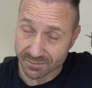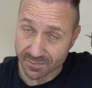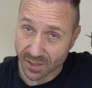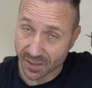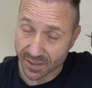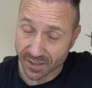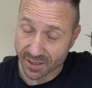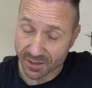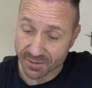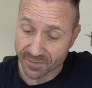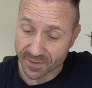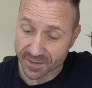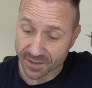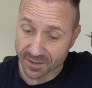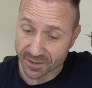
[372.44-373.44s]
I don't know if
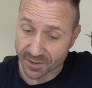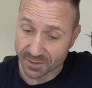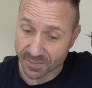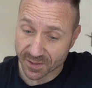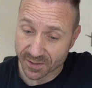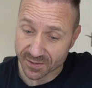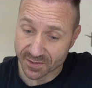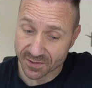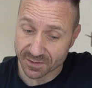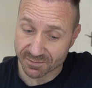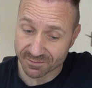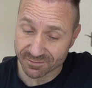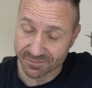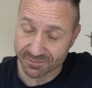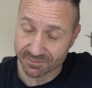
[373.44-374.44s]
it's going to do much,
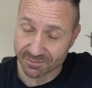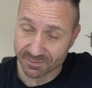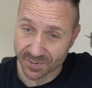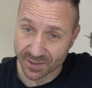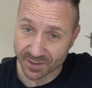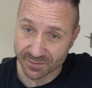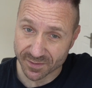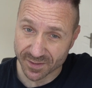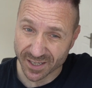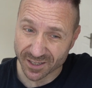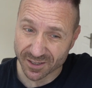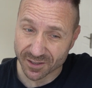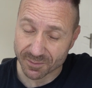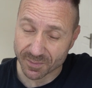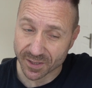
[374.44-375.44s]
but for that
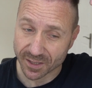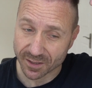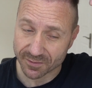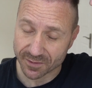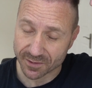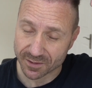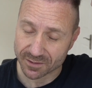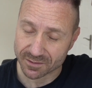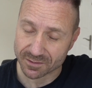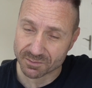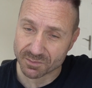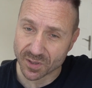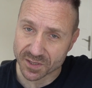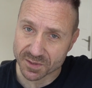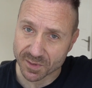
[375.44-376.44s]
kind of money I thought I
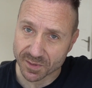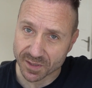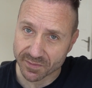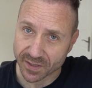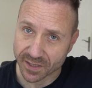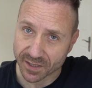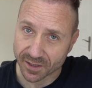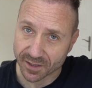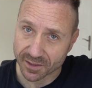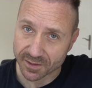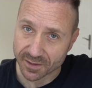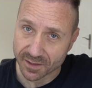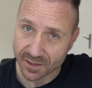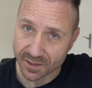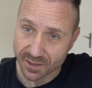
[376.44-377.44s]
might as well give it a go.
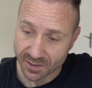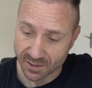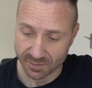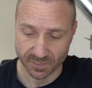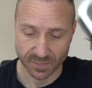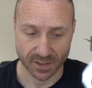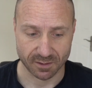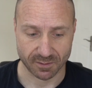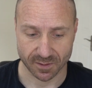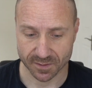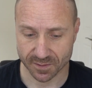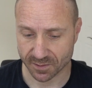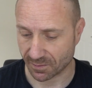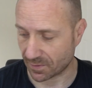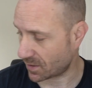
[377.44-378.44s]
But anyway, I'll
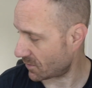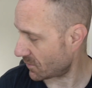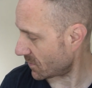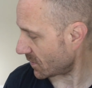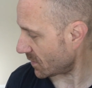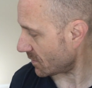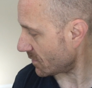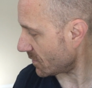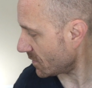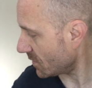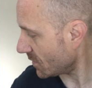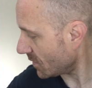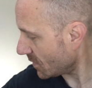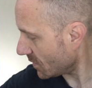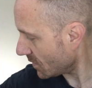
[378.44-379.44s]
stop there for
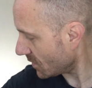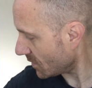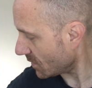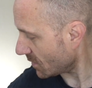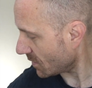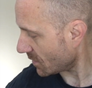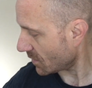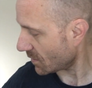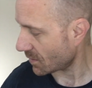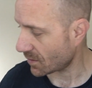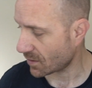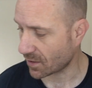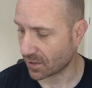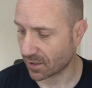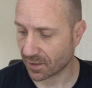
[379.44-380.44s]

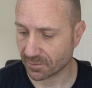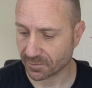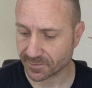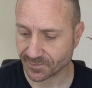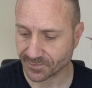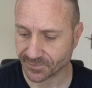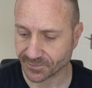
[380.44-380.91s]
now.